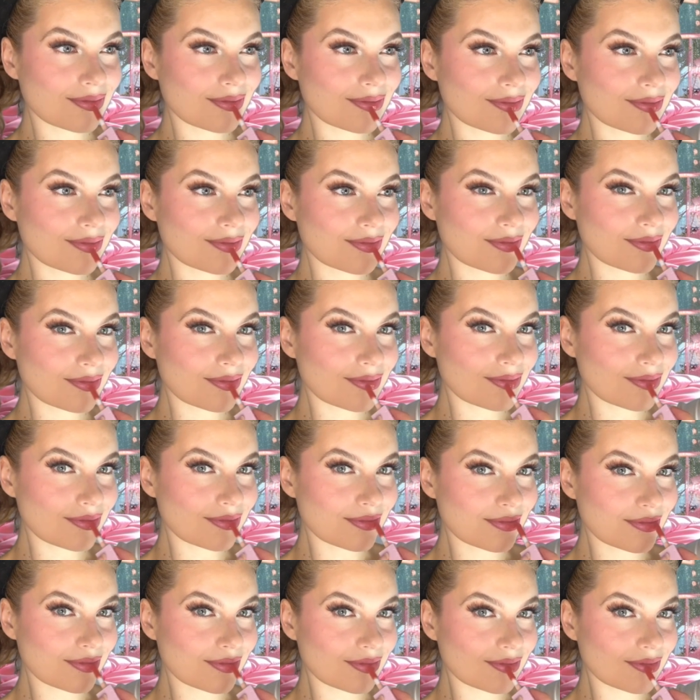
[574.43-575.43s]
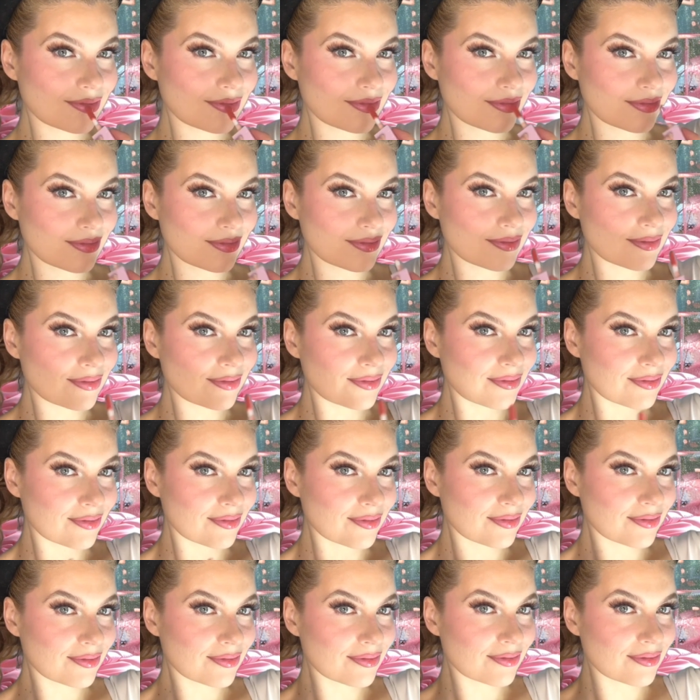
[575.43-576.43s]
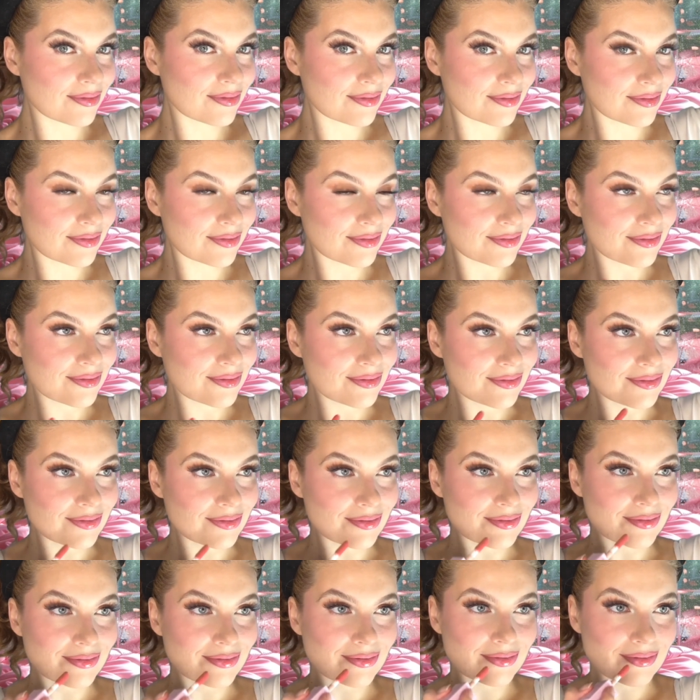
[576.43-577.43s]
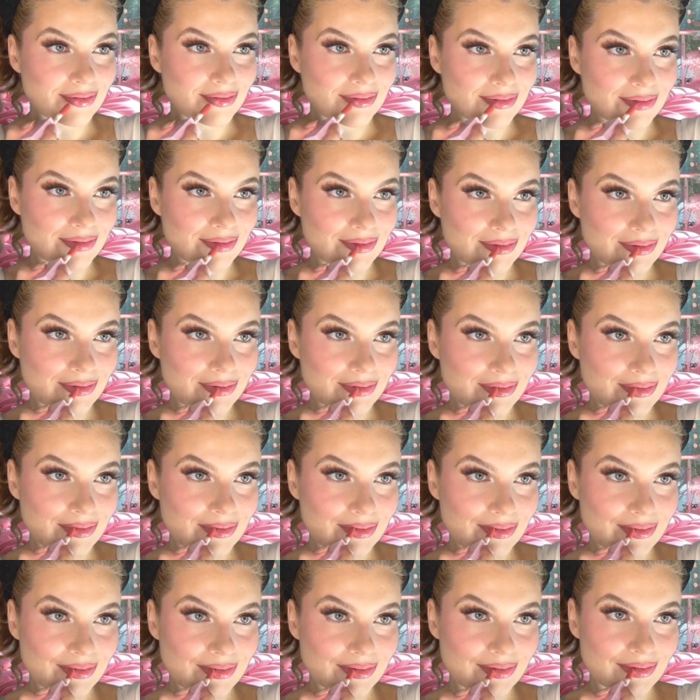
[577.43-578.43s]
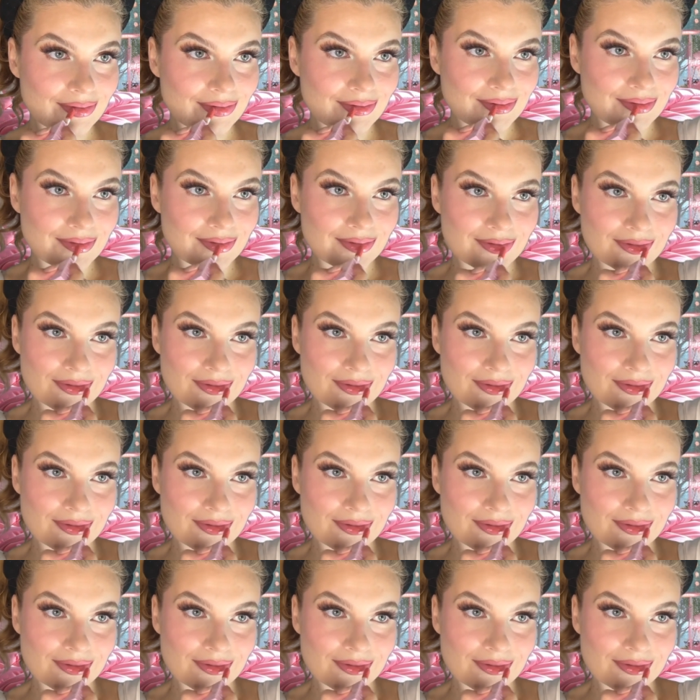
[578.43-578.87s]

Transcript: packs a lot of heat. For me, maybe I'm used to it,